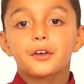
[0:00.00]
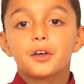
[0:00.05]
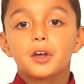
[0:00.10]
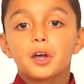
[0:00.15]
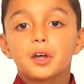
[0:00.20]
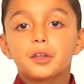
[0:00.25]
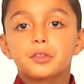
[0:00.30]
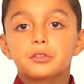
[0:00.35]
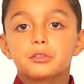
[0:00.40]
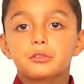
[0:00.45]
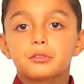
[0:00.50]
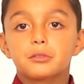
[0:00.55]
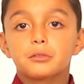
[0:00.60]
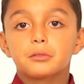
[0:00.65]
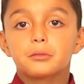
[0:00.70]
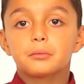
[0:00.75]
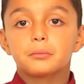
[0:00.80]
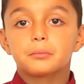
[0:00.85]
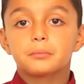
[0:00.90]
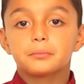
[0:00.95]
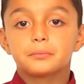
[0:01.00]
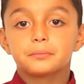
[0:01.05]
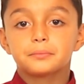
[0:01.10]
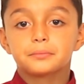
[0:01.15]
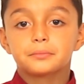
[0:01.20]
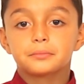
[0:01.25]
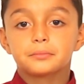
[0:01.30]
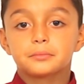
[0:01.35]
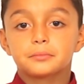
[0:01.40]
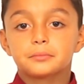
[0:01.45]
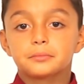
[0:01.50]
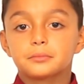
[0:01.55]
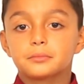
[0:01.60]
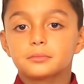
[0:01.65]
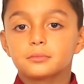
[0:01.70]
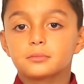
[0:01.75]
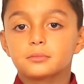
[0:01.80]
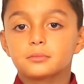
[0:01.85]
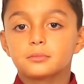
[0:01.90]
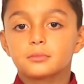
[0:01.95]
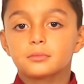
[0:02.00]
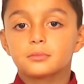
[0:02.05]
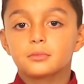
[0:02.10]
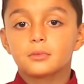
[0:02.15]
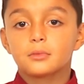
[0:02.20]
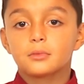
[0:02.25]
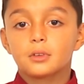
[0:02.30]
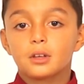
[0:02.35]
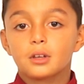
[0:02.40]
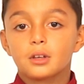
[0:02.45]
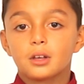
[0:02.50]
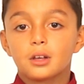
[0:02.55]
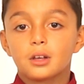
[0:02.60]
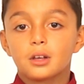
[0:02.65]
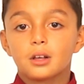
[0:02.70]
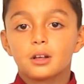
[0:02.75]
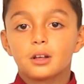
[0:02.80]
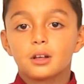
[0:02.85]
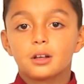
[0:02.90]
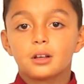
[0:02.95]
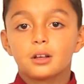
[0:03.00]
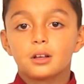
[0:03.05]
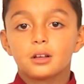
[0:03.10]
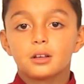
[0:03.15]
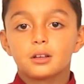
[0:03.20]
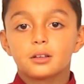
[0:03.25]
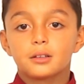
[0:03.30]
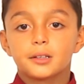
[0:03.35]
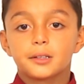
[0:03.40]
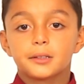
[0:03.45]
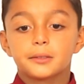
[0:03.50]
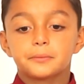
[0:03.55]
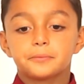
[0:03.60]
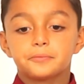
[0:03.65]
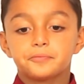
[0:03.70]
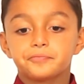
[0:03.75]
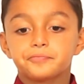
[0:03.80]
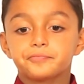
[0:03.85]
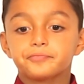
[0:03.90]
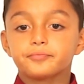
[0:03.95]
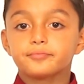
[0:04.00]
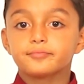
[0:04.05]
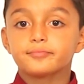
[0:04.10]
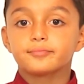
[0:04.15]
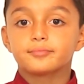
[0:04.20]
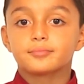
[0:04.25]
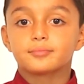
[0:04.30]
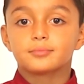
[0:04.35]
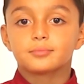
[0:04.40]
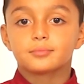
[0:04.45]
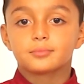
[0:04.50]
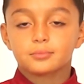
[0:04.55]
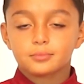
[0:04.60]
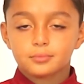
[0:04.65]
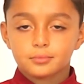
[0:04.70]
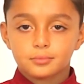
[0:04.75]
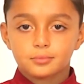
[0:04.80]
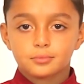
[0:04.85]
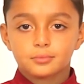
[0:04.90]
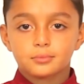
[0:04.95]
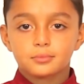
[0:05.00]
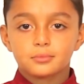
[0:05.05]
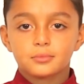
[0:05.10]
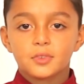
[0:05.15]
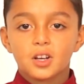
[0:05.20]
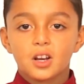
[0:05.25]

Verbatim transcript: Okay, so let's look at 15 times 20.